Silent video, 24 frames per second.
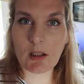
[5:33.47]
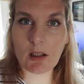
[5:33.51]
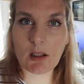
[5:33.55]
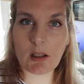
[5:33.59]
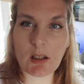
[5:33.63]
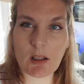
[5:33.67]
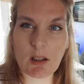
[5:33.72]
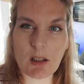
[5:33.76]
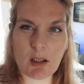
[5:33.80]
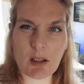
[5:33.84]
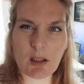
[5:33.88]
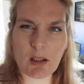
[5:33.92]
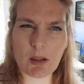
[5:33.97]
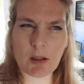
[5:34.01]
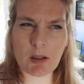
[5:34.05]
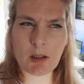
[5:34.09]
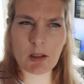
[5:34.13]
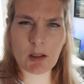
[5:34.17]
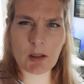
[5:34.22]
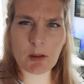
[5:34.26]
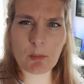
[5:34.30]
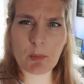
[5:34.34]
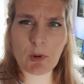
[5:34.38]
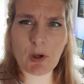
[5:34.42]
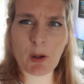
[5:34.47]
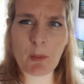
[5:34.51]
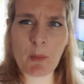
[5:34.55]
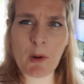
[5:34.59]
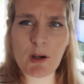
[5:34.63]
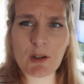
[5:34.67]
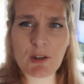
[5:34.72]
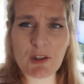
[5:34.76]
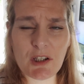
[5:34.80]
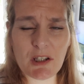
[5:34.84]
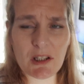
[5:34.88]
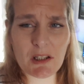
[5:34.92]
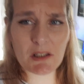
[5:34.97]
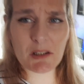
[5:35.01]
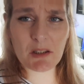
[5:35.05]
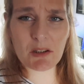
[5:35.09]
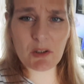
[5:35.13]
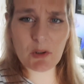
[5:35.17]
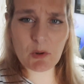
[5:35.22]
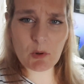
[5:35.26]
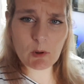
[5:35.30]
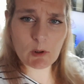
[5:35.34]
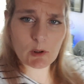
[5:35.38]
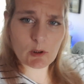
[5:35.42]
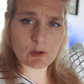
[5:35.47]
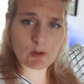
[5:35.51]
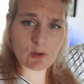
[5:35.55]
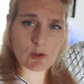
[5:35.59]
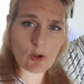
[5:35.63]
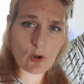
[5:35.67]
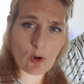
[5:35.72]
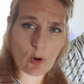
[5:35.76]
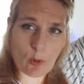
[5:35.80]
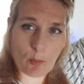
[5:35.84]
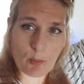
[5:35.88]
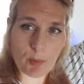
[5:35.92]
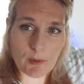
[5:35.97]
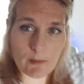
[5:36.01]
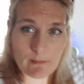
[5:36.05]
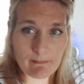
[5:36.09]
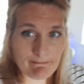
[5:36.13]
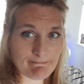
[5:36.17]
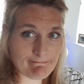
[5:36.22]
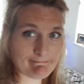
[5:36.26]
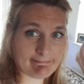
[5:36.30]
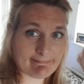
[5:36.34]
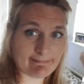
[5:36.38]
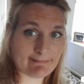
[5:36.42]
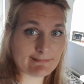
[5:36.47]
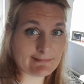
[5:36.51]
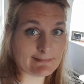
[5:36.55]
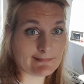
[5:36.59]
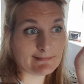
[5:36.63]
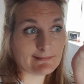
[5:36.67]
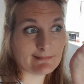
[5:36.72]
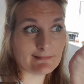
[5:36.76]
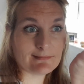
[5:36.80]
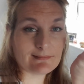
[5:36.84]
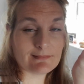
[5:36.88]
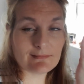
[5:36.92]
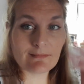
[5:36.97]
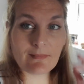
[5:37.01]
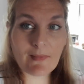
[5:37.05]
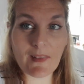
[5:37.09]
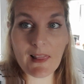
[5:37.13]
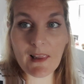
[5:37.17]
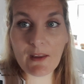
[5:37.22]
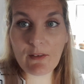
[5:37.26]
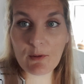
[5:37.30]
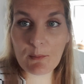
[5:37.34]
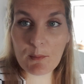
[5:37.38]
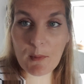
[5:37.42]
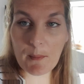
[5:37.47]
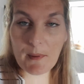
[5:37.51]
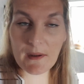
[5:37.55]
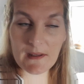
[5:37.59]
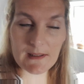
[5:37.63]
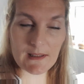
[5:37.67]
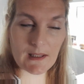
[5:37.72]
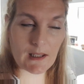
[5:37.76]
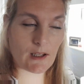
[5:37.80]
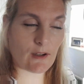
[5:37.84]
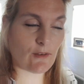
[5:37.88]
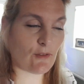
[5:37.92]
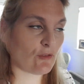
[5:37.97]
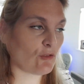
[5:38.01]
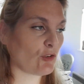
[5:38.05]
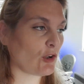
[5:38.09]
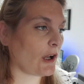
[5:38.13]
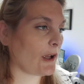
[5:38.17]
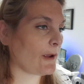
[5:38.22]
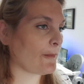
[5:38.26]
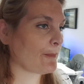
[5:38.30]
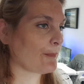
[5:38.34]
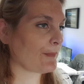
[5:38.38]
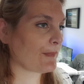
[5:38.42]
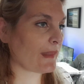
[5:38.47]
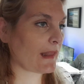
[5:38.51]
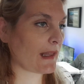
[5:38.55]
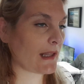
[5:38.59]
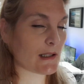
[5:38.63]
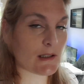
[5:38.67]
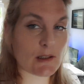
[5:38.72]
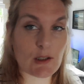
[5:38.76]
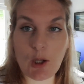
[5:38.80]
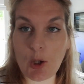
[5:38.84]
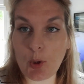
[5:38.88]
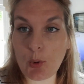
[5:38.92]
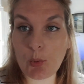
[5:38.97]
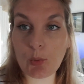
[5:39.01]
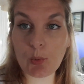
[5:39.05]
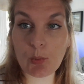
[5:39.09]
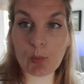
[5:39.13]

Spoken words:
Primark jeans, new look top. Living my best life. Right, let's go.